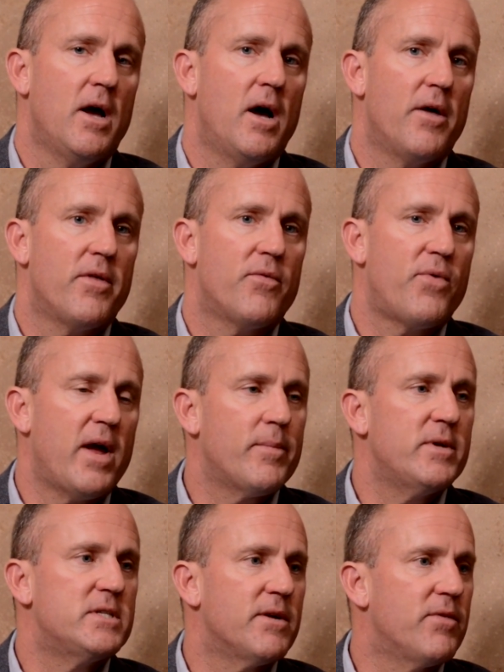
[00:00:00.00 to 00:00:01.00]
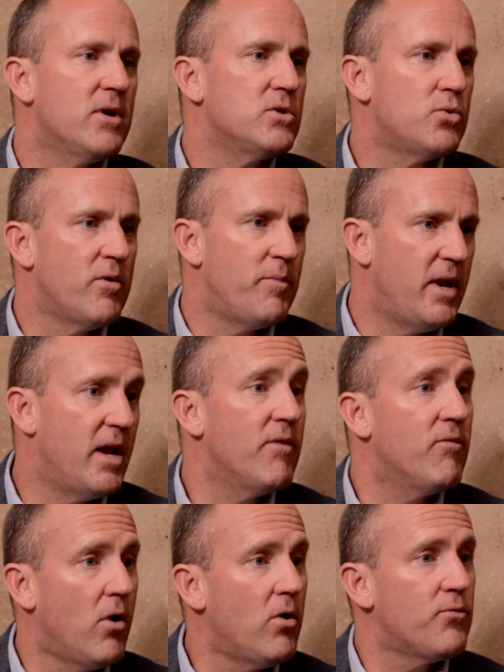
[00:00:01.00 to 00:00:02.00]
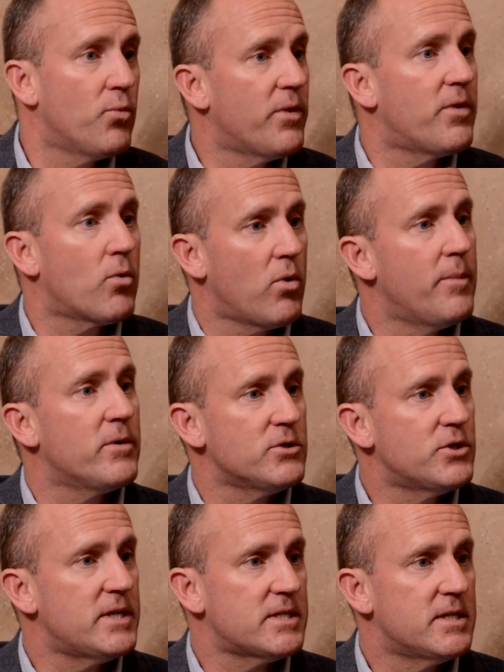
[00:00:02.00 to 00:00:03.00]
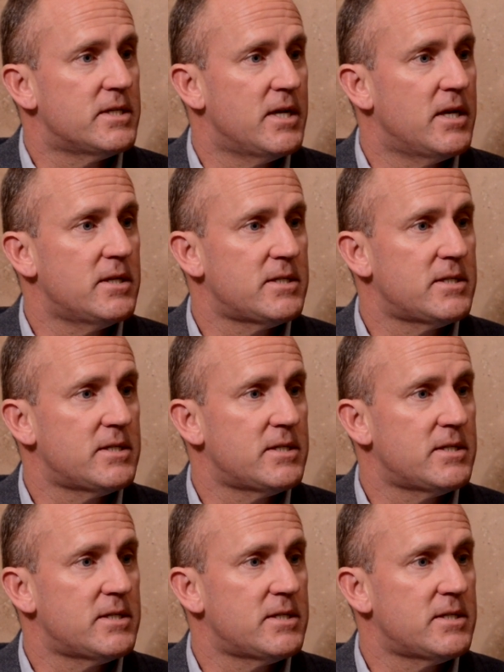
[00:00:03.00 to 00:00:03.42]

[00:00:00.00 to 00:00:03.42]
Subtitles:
the families of those who have been involved with the criminal justice